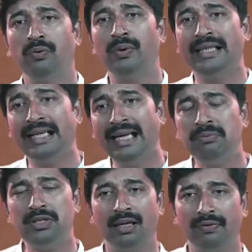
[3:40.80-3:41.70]
within
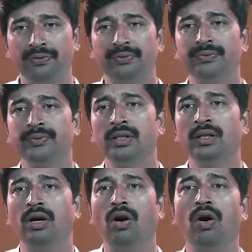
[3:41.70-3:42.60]
himself
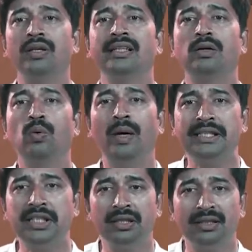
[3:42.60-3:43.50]
on the
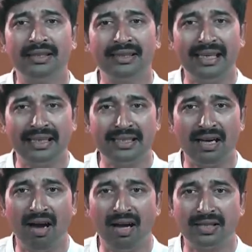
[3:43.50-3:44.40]
question that is
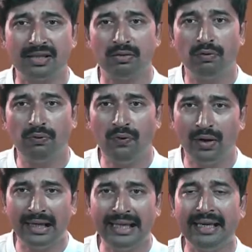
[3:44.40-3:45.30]
asked,
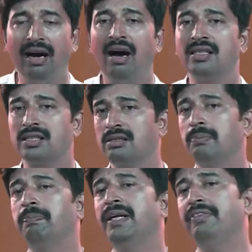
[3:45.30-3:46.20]
fondly asked
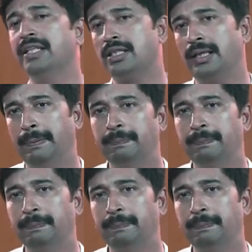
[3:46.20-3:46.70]
previously.